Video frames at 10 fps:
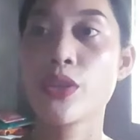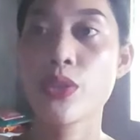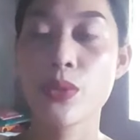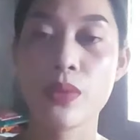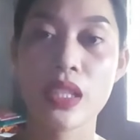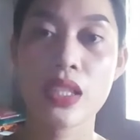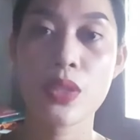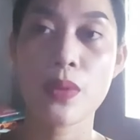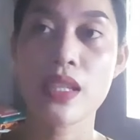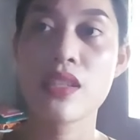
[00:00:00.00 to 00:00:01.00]
your
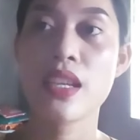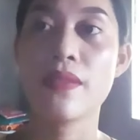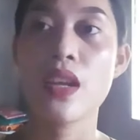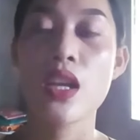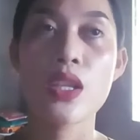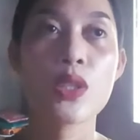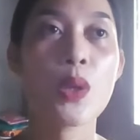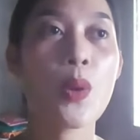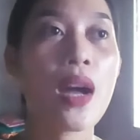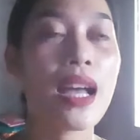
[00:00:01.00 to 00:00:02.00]
students to achieve.
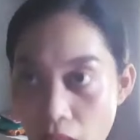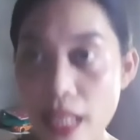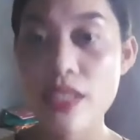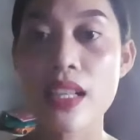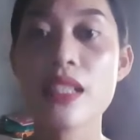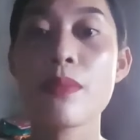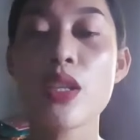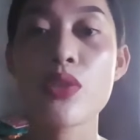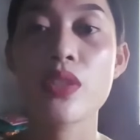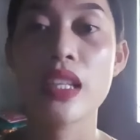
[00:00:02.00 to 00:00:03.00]
So
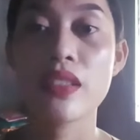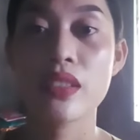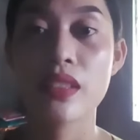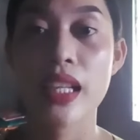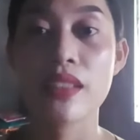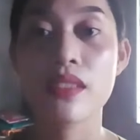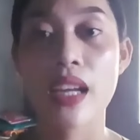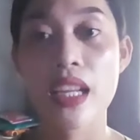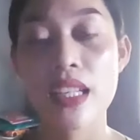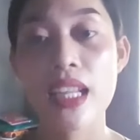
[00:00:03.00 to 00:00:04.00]
assessment should integrate
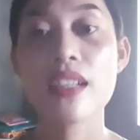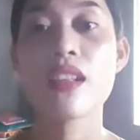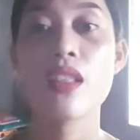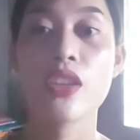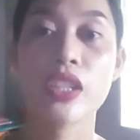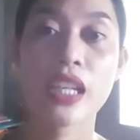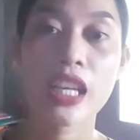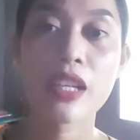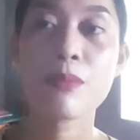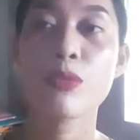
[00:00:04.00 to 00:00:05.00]
grading,
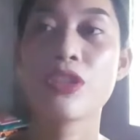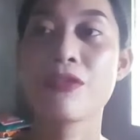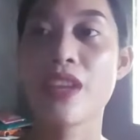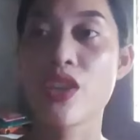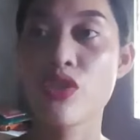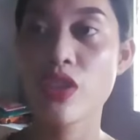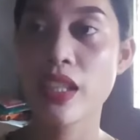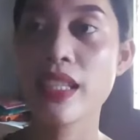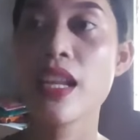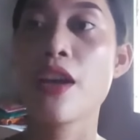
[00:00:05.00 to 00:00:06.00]
learning,
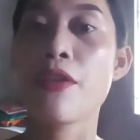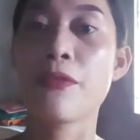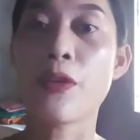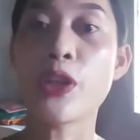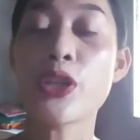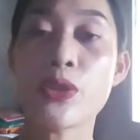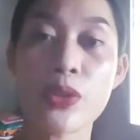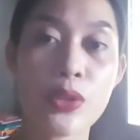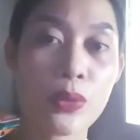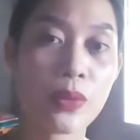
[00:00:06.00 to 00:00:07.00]
motivation, for
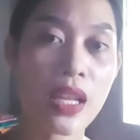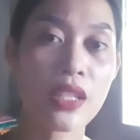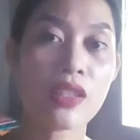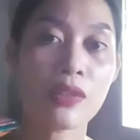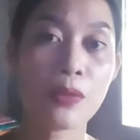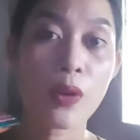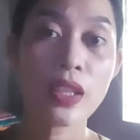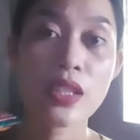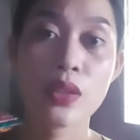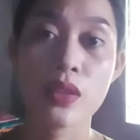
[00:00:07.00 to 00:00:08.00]
your students or
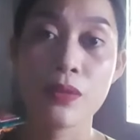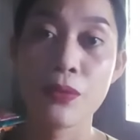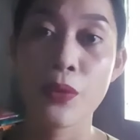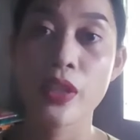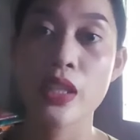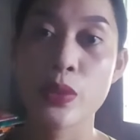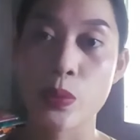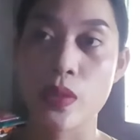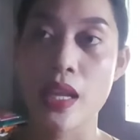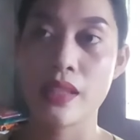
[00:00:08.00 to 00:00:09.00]
for the
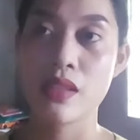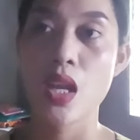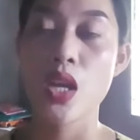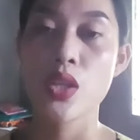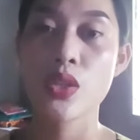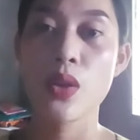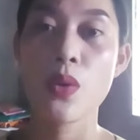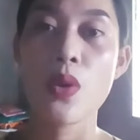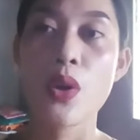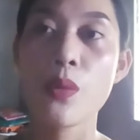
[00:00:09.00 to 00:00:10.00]
students.
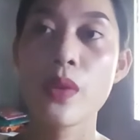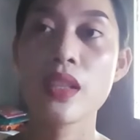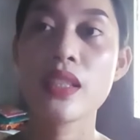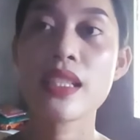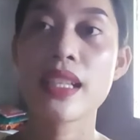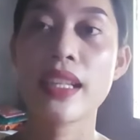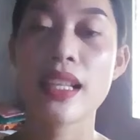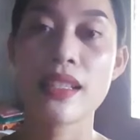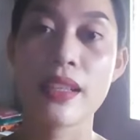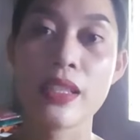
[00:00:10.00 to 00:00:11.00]
So, well-designed
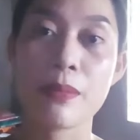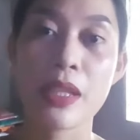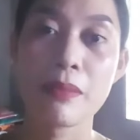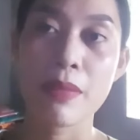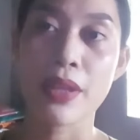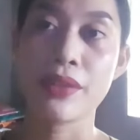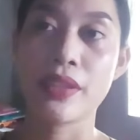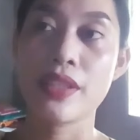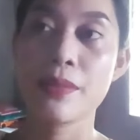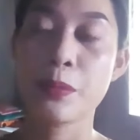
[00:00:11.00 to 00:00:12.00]
assessment
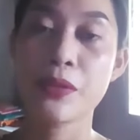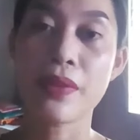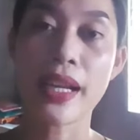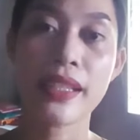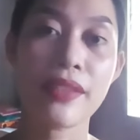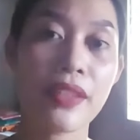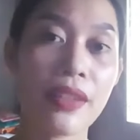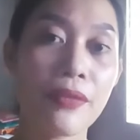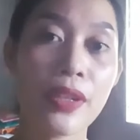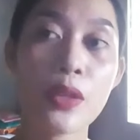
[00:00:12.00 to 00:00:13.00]
methods provide
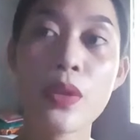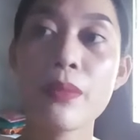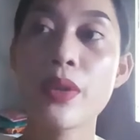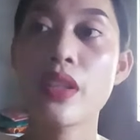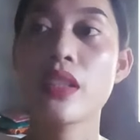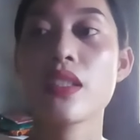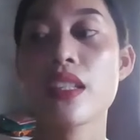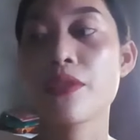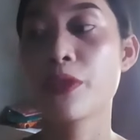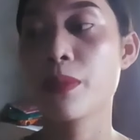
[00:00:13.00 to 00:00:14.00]
valuable
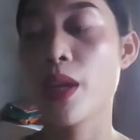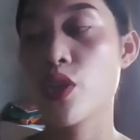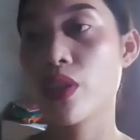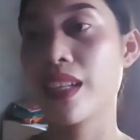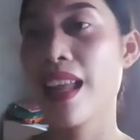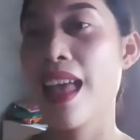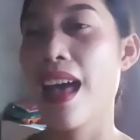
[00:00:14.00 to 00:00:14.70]
information